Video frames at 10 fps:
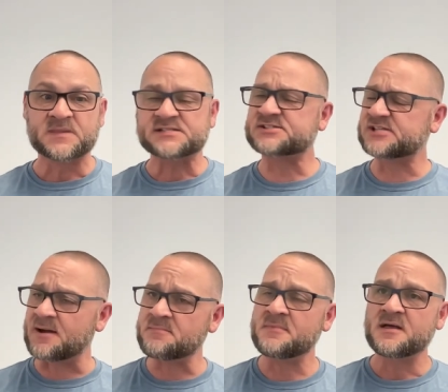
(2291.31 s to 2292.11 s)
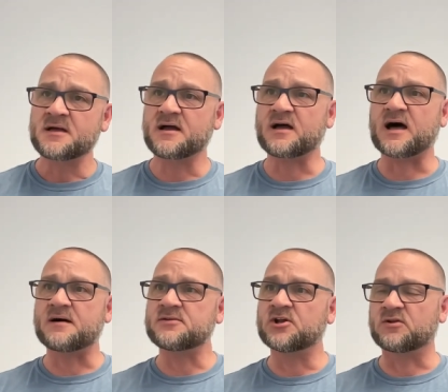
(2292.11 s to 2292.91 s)
Some
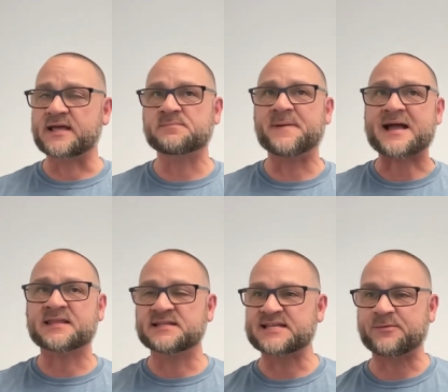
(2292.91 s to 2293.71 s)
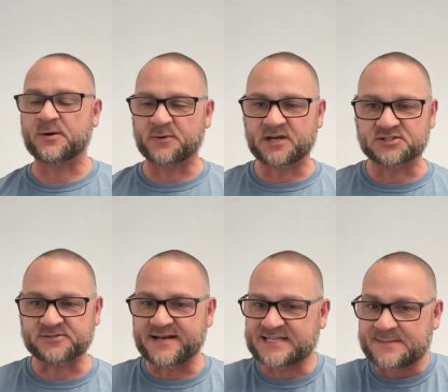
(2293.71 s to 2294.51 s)
You know, like back in the day when we all
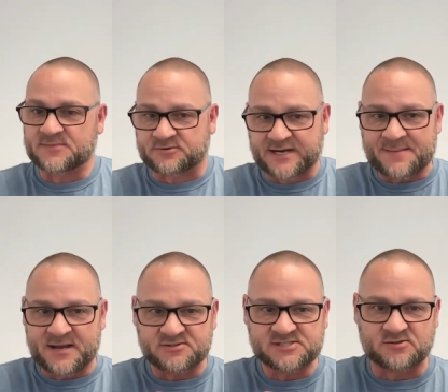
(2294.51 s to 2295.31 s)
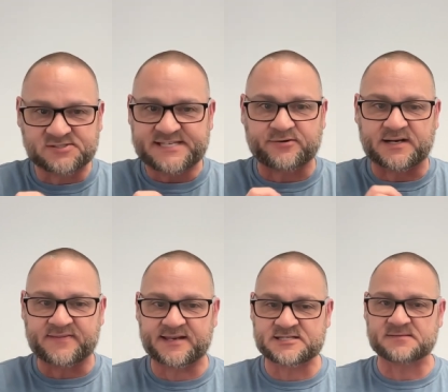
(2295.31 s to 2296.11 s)
tried to keep the Graham House so secret
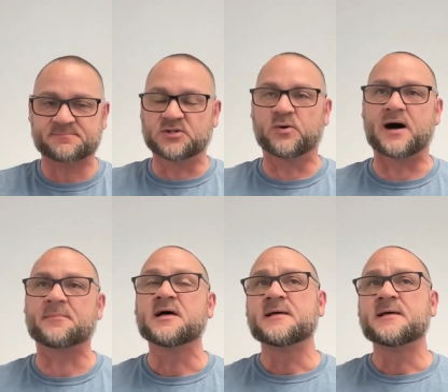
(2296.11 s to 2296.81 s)
and then it just blew up.